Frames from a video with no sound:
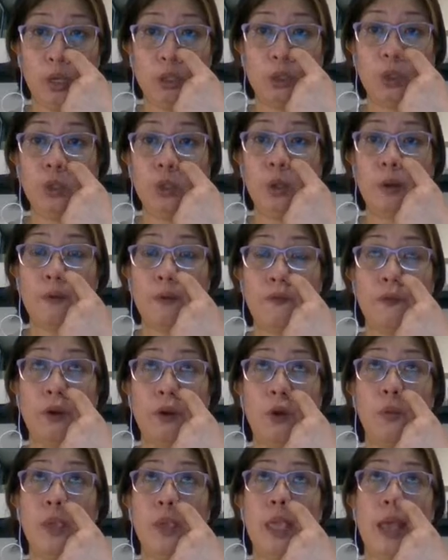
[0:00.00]
So
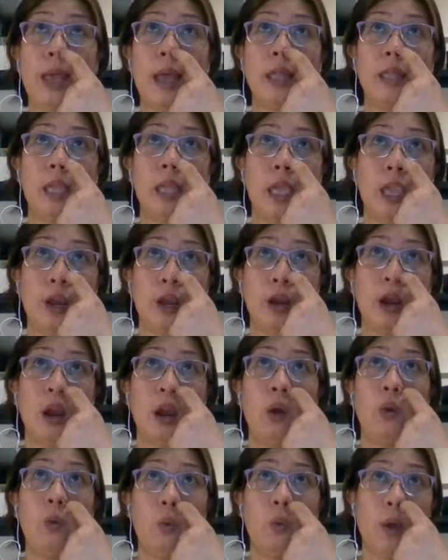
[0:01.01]
therefore we add here
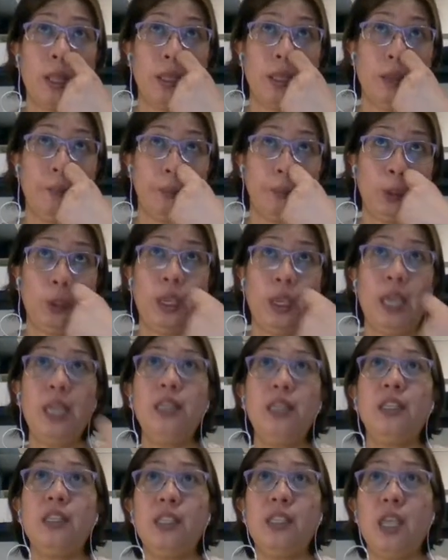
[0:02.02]
1. Okay,
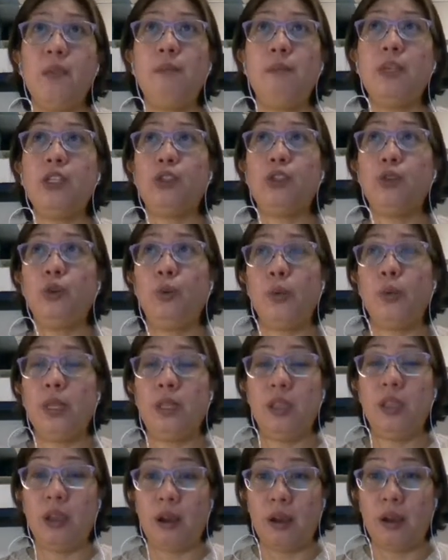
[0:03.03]
the same is true with
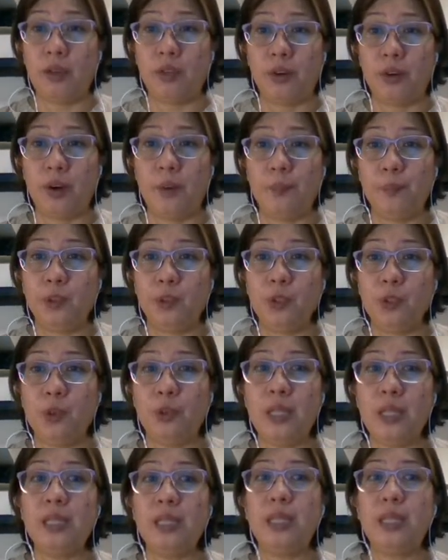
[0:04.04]
the other. So
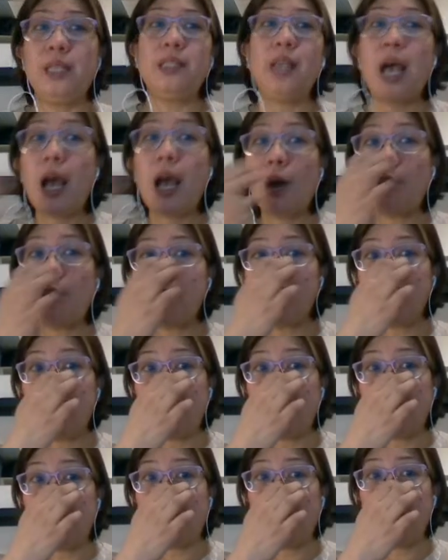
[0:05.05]
that is how
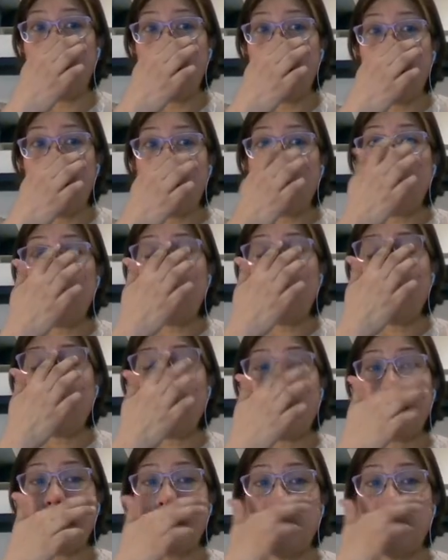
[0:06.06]
simple your
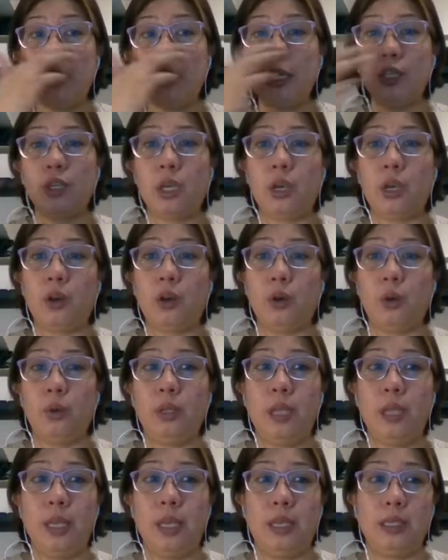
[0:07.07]
parity check code
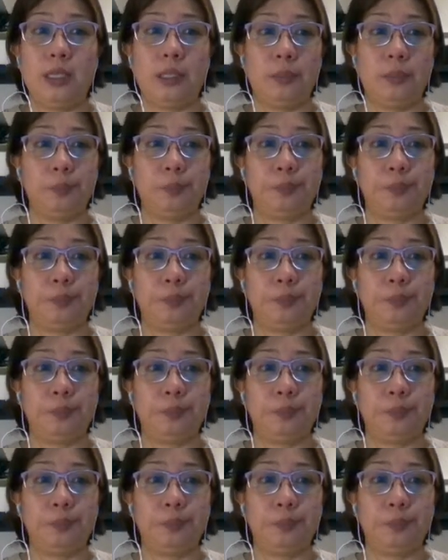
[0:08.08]
is.